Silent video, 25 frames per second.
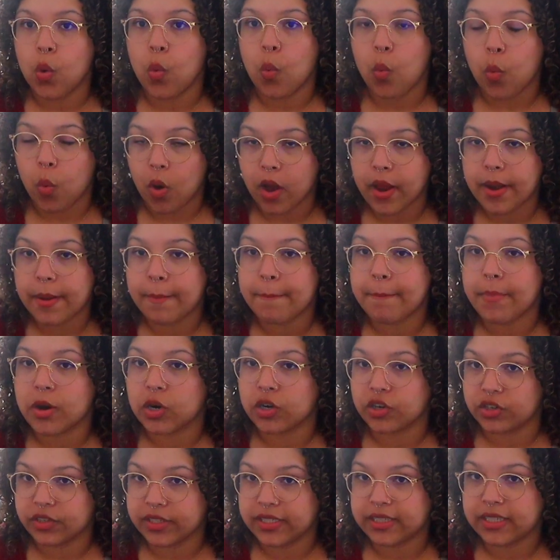One
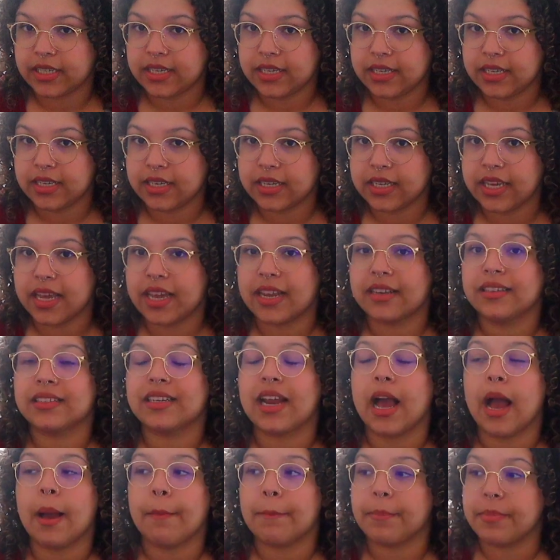person
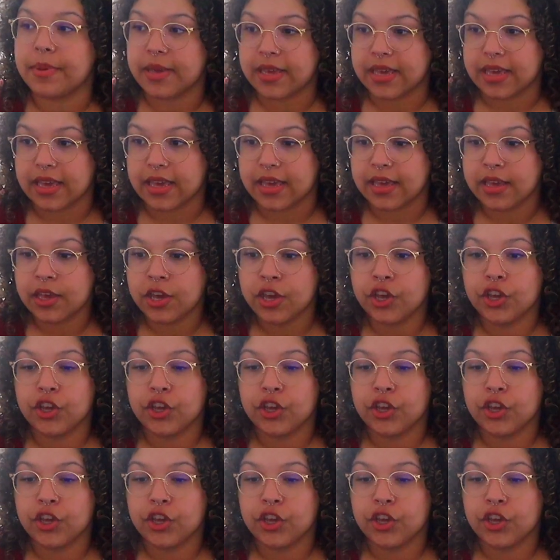cannot be